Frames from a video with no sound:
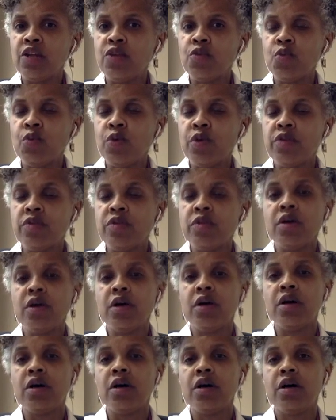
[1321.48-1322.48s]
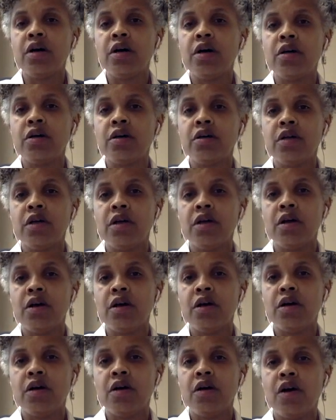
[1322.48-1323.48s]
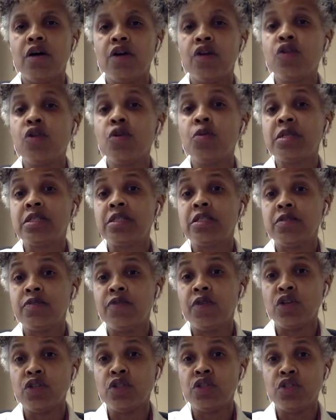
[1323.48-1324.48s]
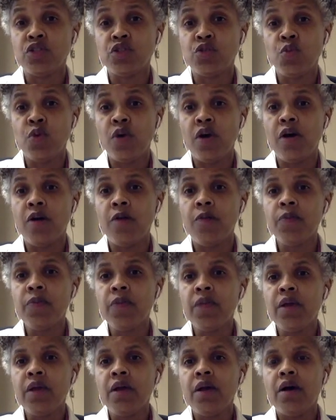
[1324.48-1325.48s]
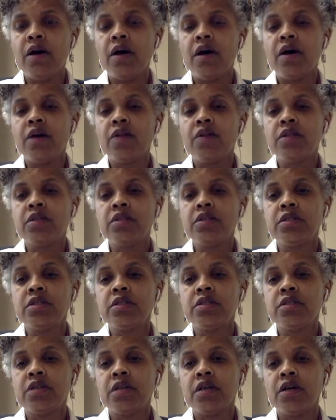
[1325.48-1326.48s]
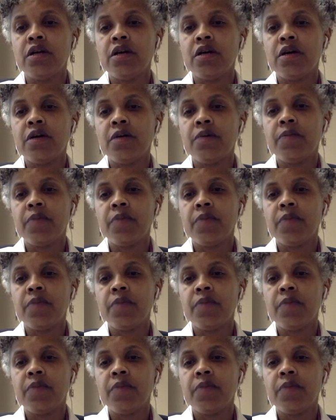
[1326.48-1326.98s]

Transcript: with autonomic dysfunction as well. This is an